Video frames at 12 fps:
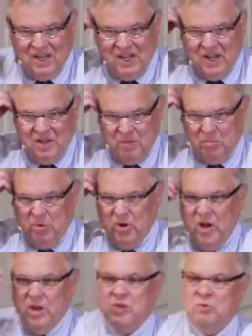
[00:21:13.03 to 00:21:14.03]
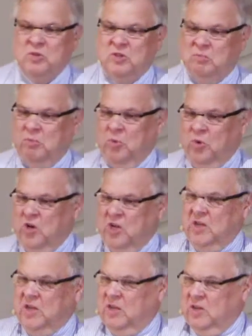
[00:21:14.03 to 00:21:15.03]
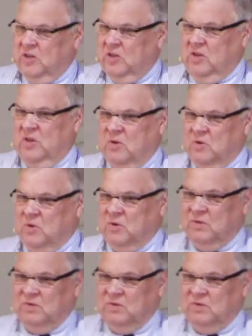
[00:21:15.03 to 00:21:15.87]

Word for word: and the breath was breathed into you,